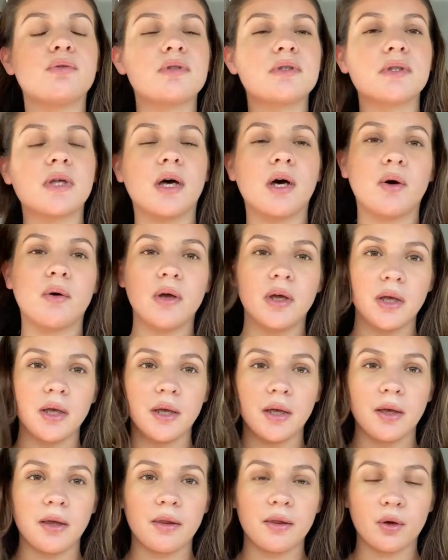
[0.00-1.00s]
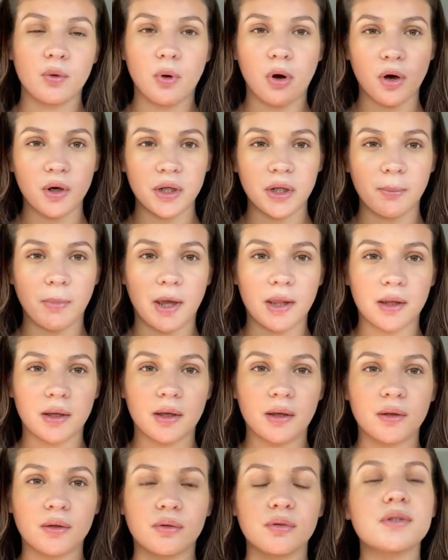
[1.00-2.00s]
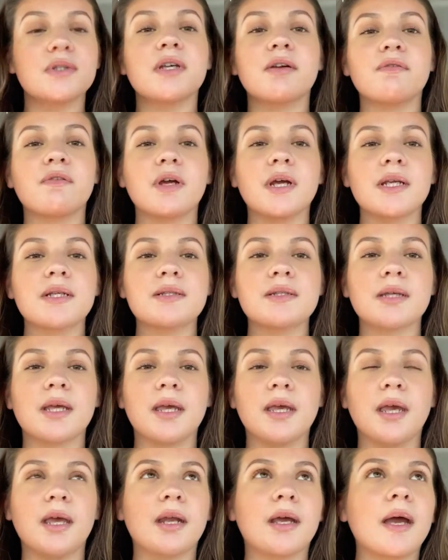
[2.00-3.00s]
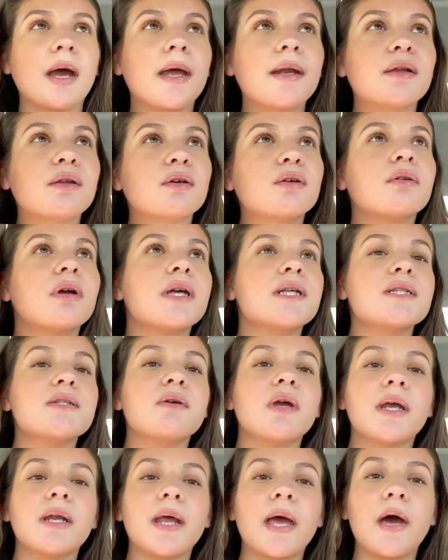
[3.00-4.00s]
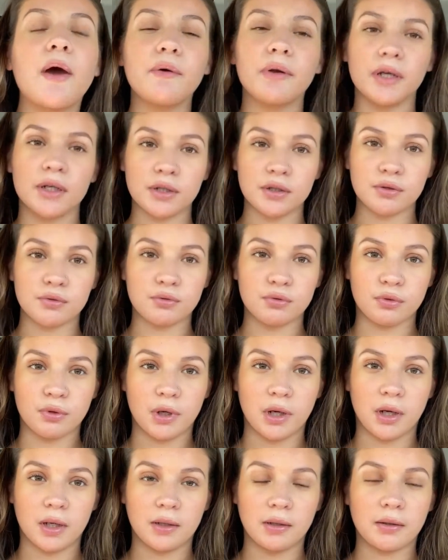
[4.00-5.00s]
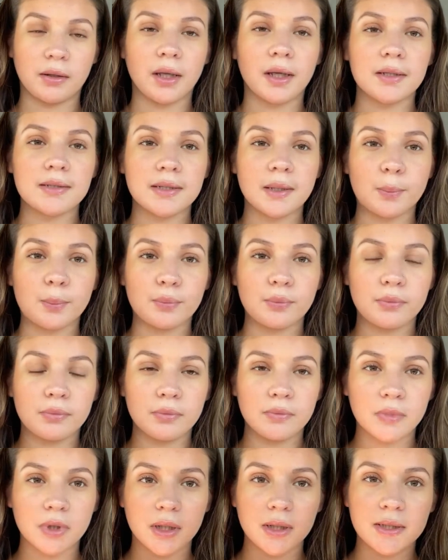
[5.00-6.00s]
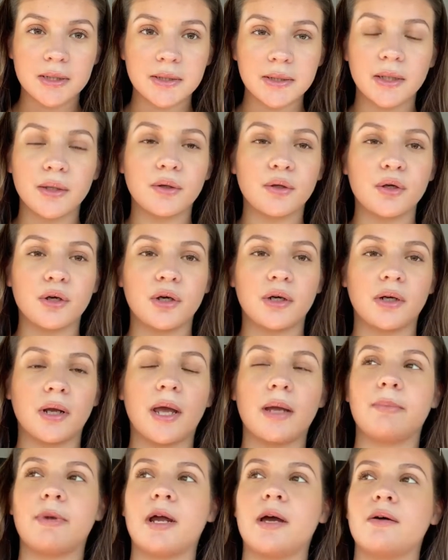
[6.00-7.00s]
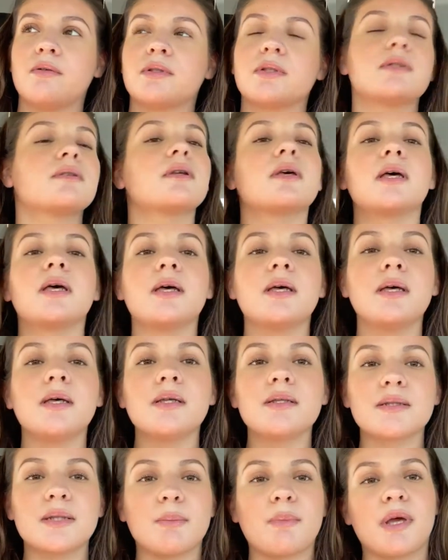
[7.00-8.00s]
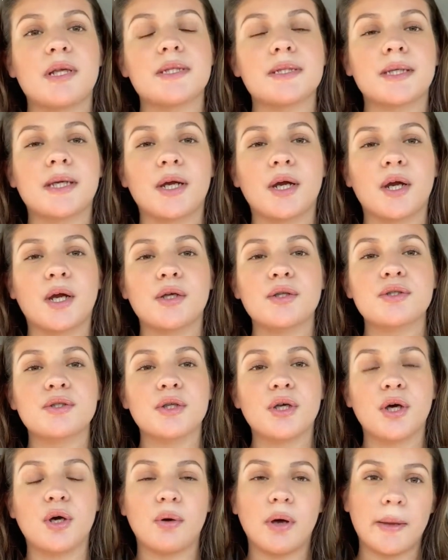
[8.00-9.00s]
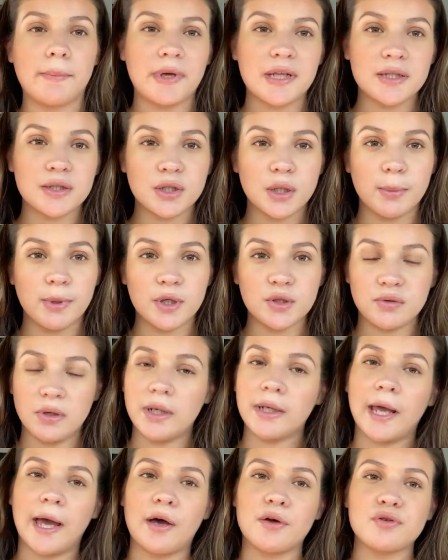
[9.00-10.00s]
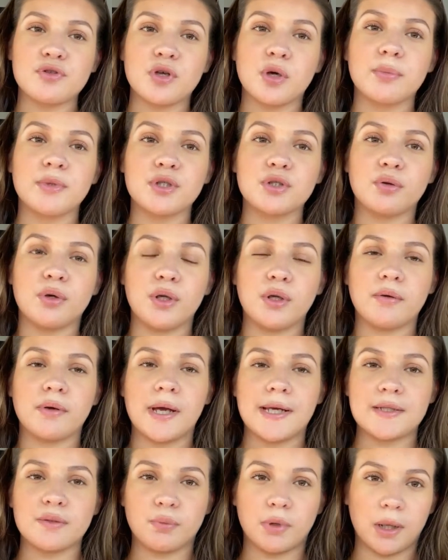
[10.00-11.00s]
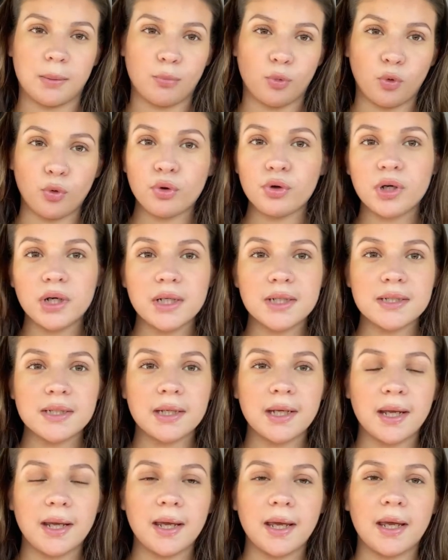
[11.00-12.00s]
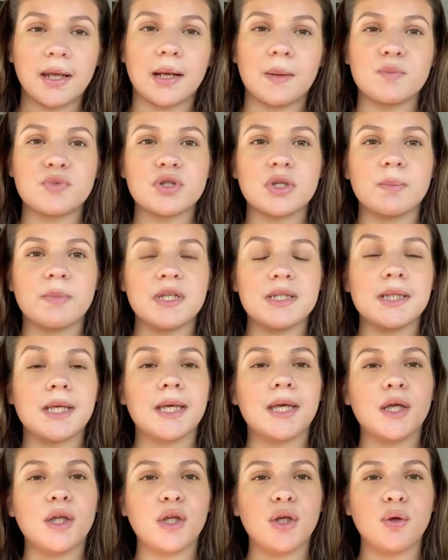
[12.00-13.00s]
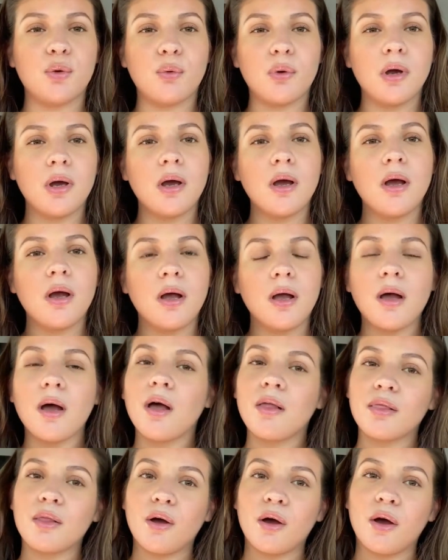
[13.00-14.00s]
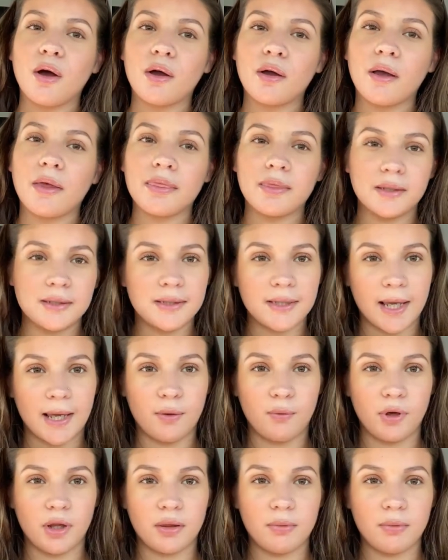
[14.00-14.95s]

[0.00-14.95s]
so the quality might look a little different, and it kind of looks crazy right now. I just put on like some concealer and eyebrows and some mascara. So I'm at Starbucks right now, so I'll be showing you guys what I'm ordering today, and I'm just going to be taking you along the day with